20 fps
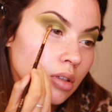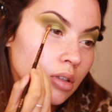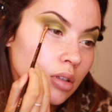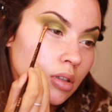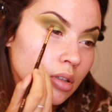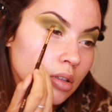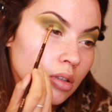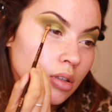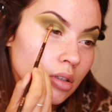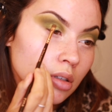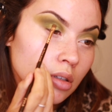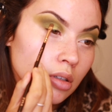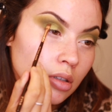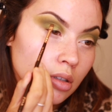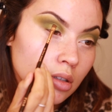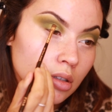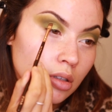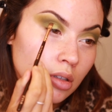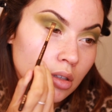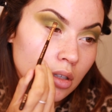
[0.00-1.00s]
long as you
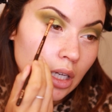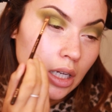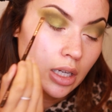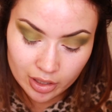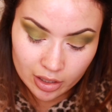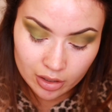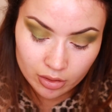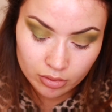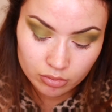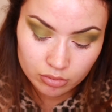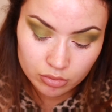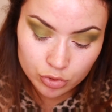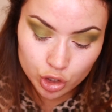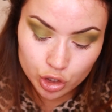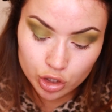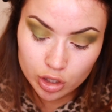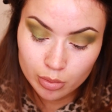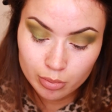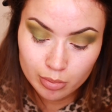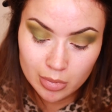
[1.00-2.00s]
blend everything out
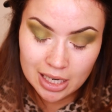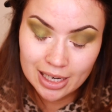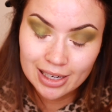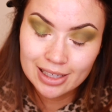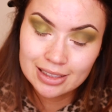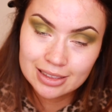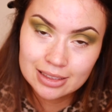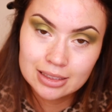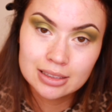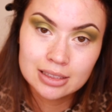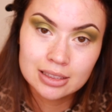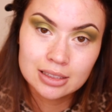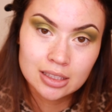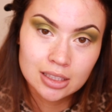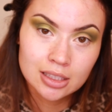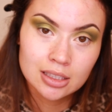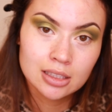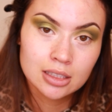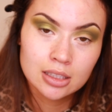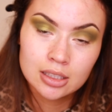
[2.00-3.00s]
to the
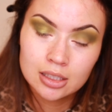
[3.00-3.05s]
max,